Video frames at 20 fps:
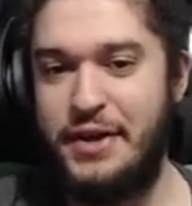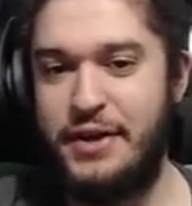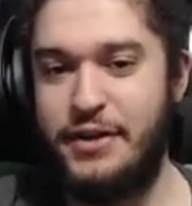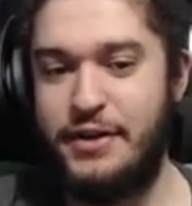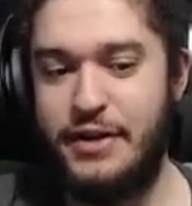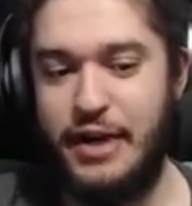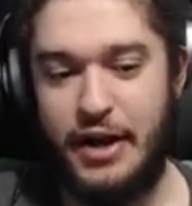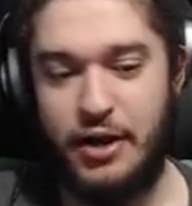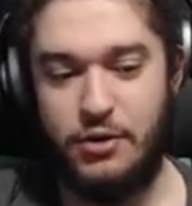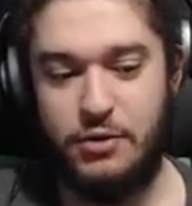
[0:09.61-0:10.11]

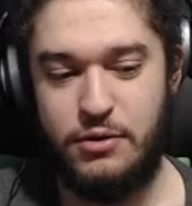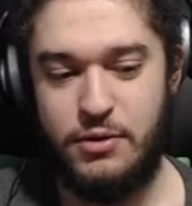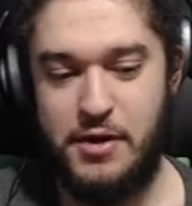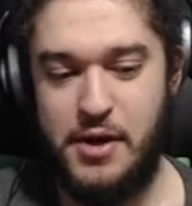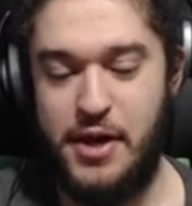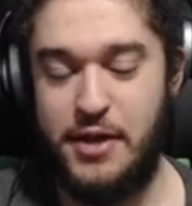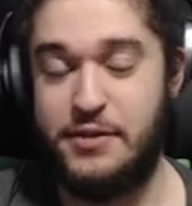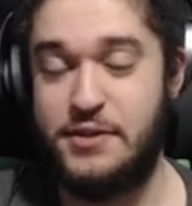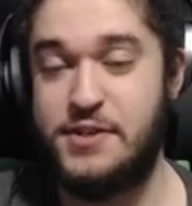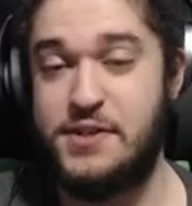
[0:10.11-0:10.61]
Now,
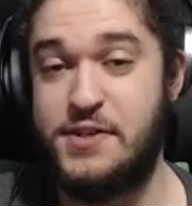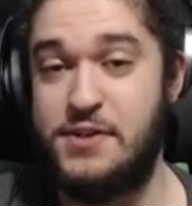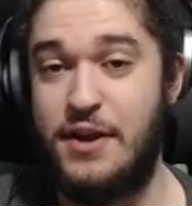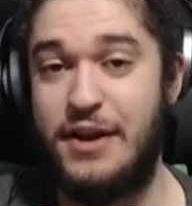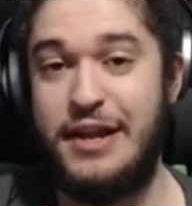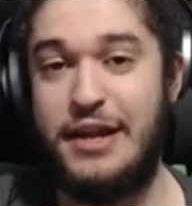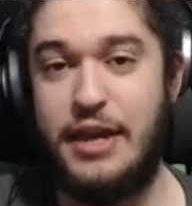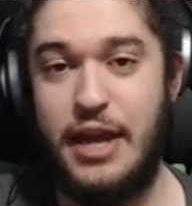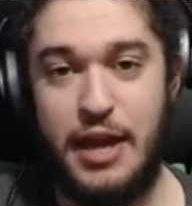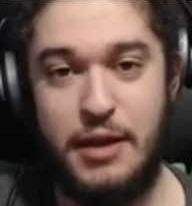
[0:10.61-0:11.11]
uh, this is not a
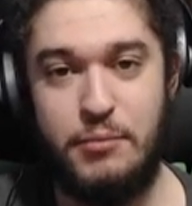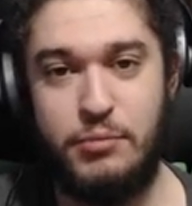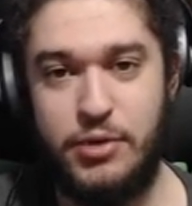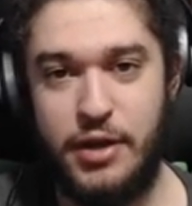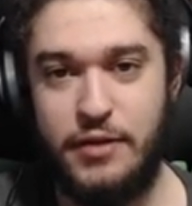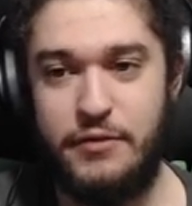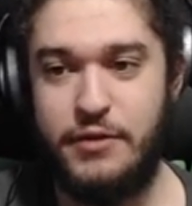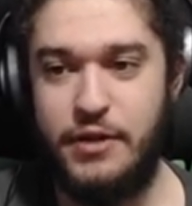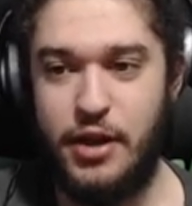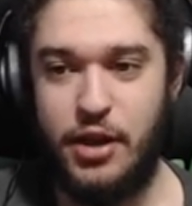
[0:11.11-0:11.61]
gameplay
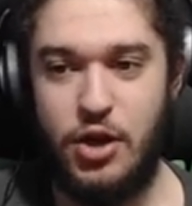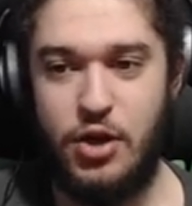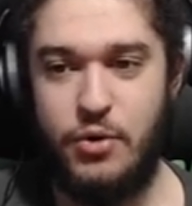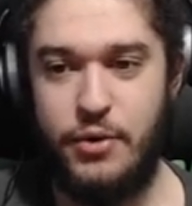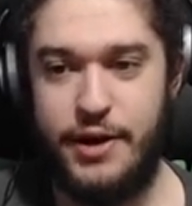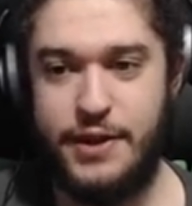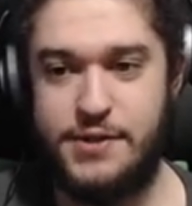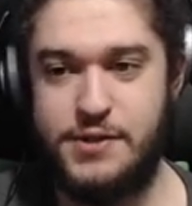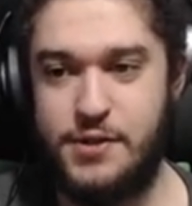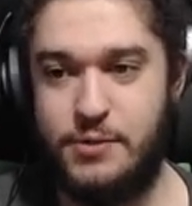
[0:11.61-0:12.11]
video,
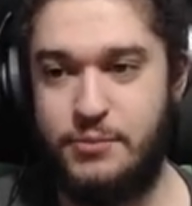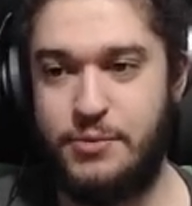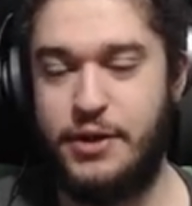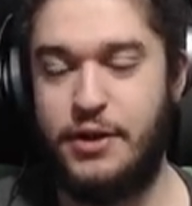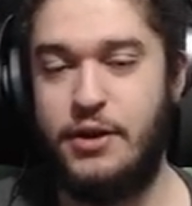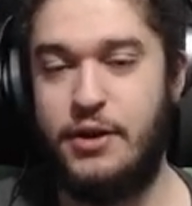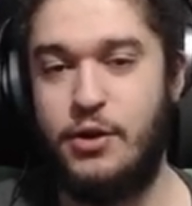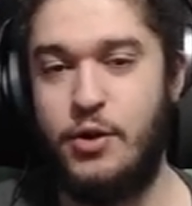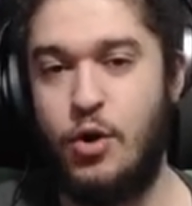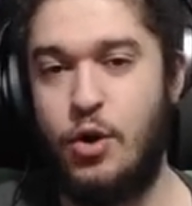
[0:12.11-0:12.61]
it's simply
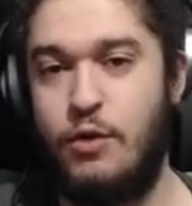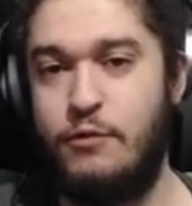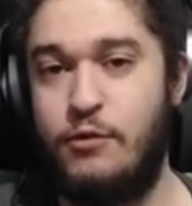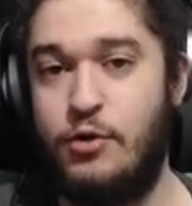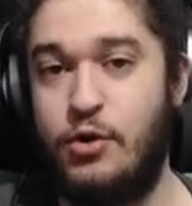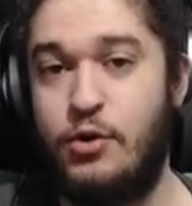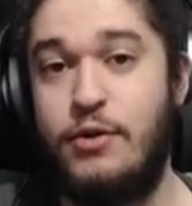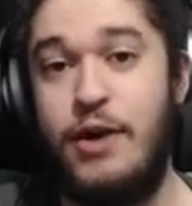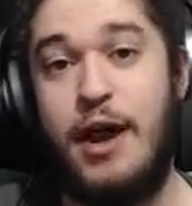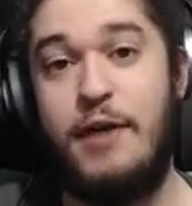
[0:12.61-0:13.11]
going to go over
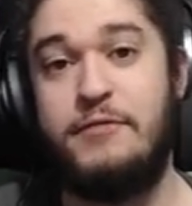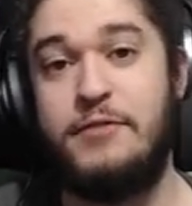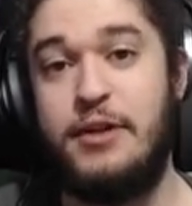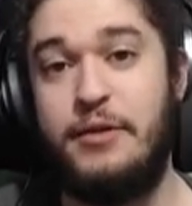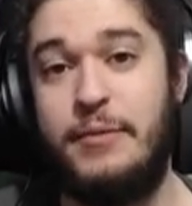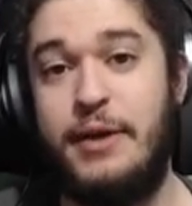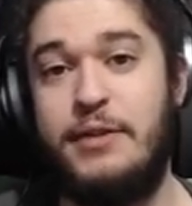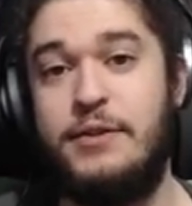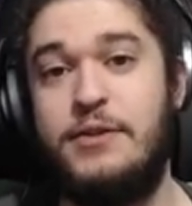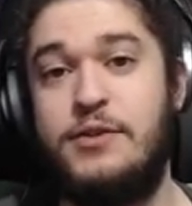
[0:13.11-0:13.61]
crafting
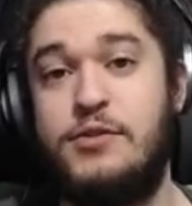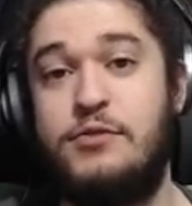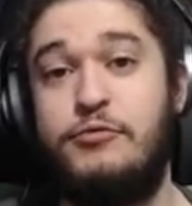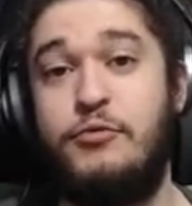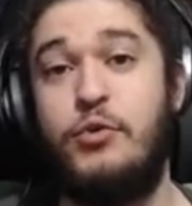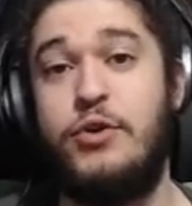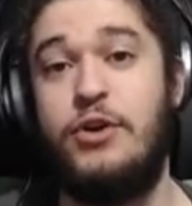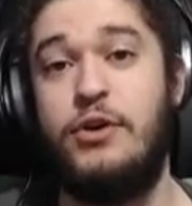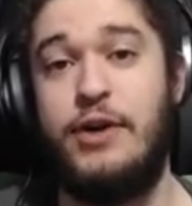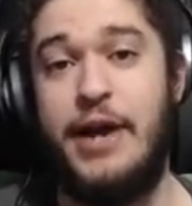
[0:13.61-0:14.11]
methods for
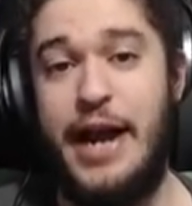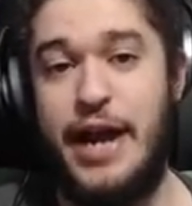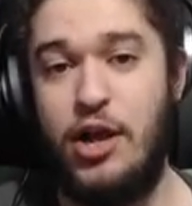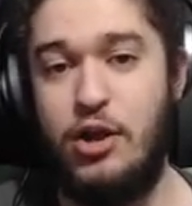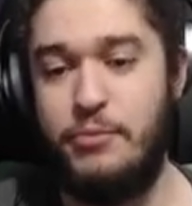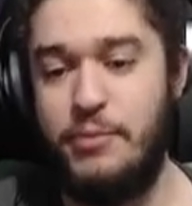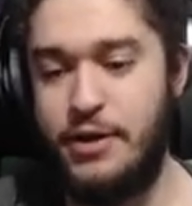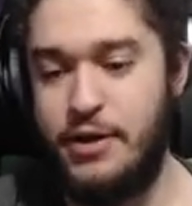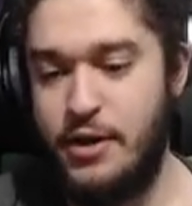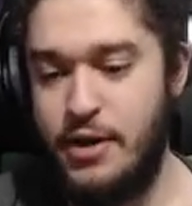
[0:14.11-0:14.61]
your
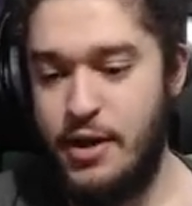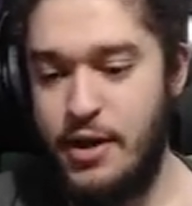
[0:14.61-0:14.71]
helmet,